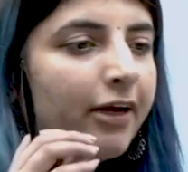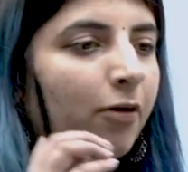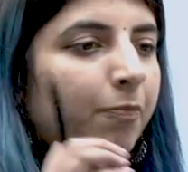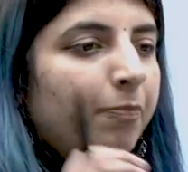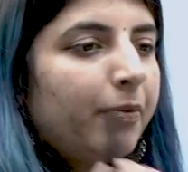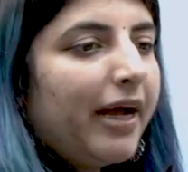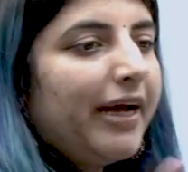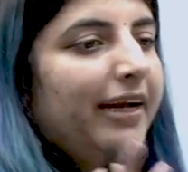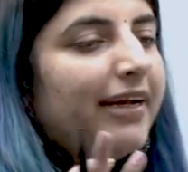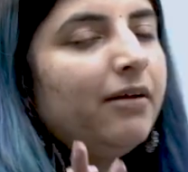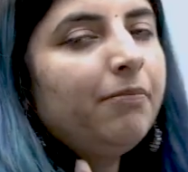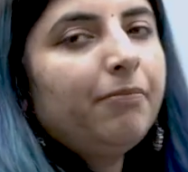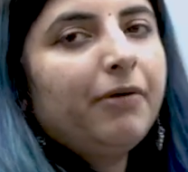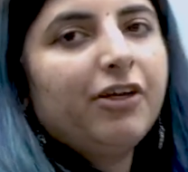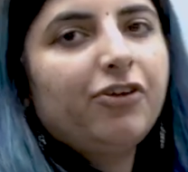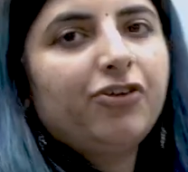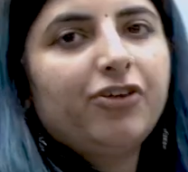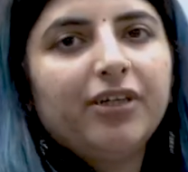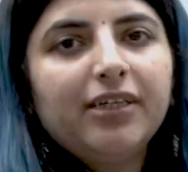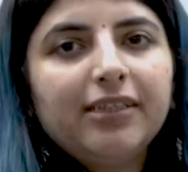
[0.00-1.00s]
Pride and
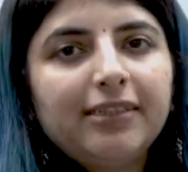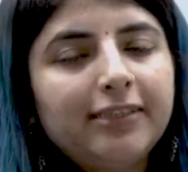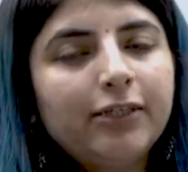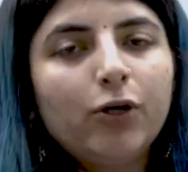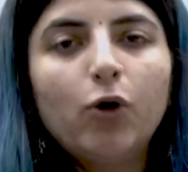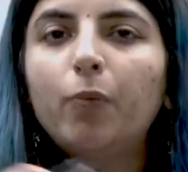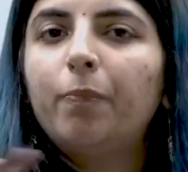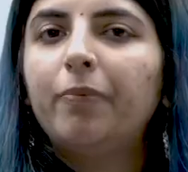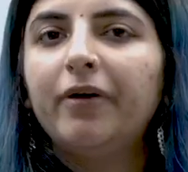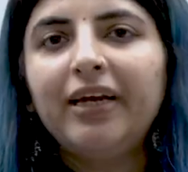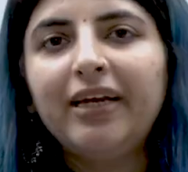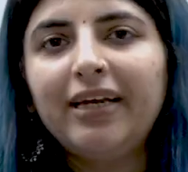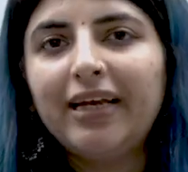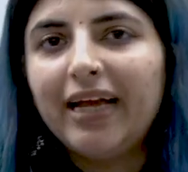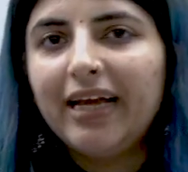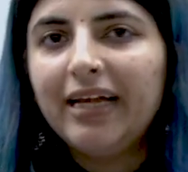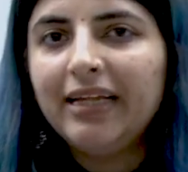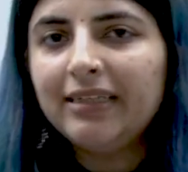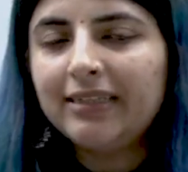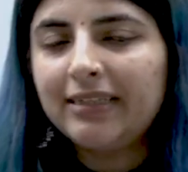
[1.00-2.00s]
Prejudice, the opening
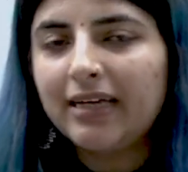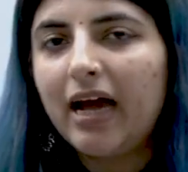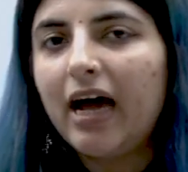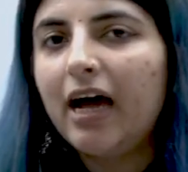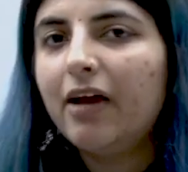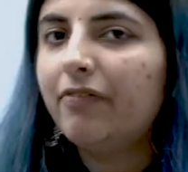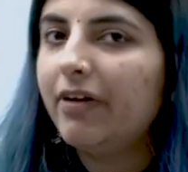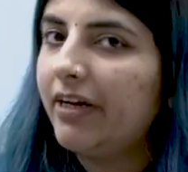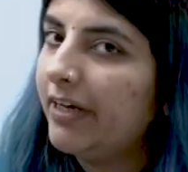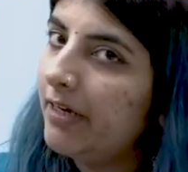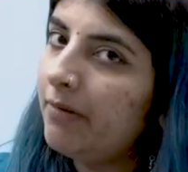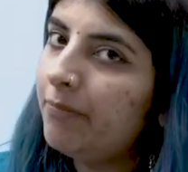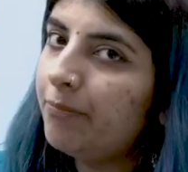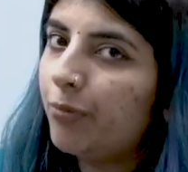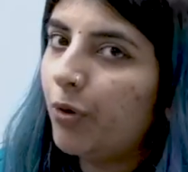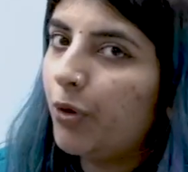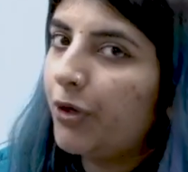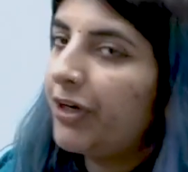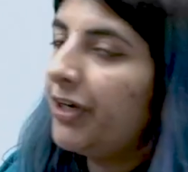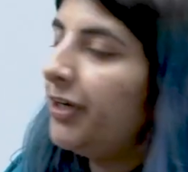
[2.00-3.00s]
lines are very
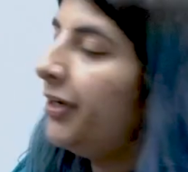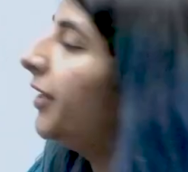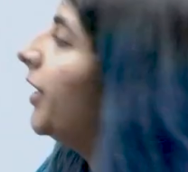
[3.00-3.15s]
important,